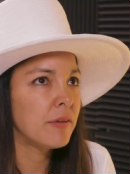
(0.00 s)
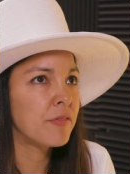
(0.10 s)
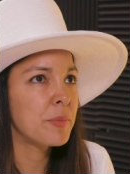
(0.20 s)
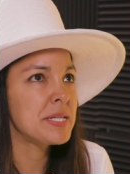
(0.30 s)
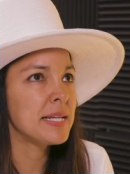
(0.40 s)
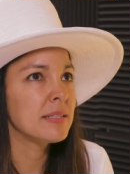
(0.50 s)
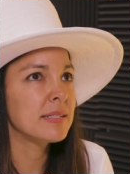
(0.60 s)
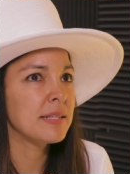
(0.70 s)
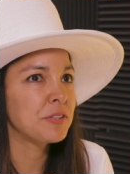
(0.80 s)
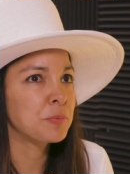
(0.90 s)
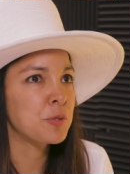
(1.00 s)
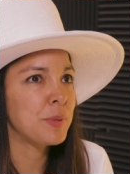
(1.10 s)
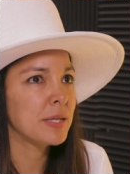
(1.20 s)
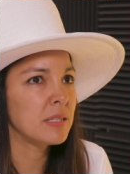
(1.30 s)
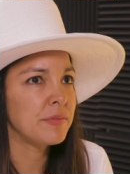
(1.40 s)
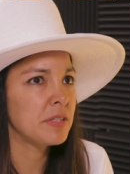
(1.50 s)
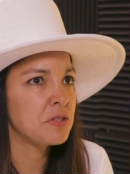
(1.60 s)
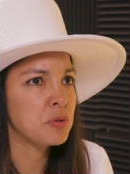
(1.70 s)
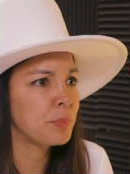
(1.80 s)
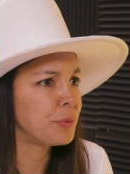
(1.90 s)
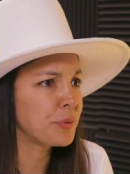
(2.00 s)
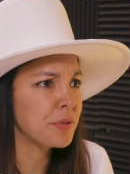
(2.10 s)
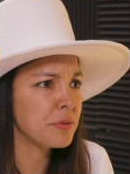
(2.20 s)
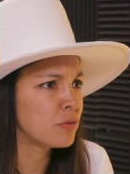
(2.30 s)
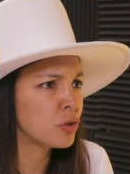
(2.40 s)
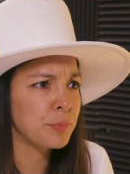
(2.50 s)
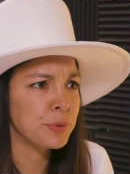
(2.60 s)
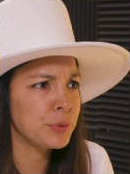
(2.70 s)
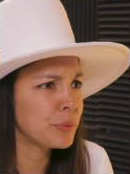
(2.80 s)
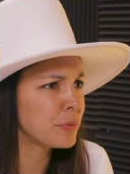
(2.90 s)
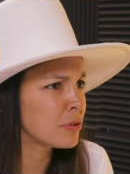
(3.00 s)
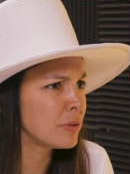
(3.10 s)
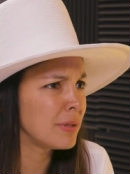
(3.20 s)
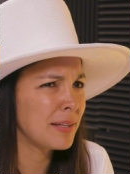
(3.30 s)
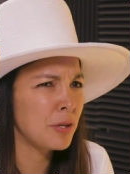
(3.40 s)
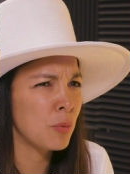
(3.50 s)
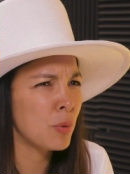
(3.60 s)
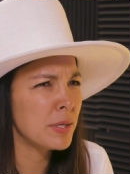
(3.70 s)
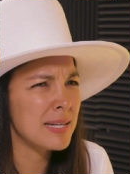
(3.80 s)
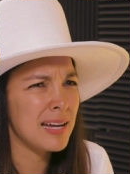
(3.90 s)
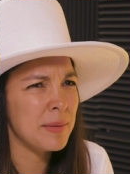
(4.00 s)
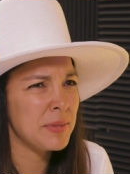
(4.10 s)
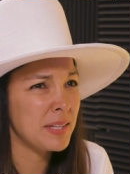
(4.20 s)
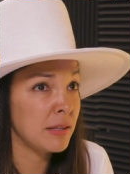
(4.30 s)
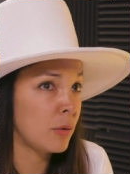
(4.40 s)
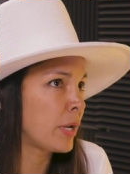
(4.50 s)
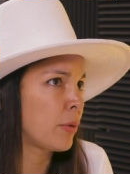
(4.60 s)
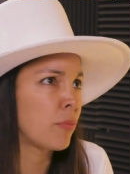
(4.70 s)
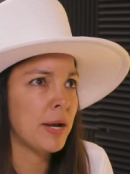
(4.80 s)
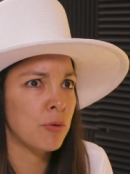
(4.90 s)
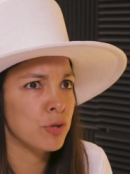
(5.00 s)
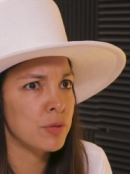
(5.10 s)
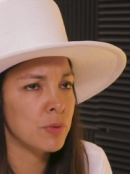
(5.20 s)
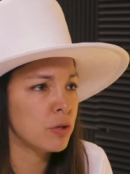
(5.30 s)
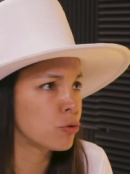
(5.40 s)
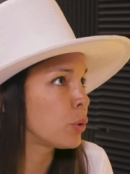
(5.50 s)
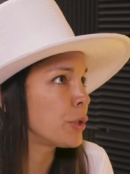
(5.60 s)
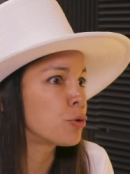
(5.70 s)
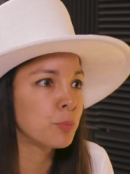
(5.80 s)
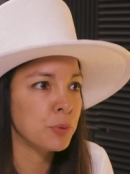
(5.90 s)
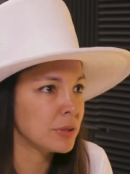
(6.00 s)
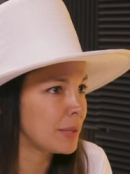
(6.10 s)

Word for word: From a daily sales perspective, it tripled, you know, one time, then it ran a rerun, quadrupled.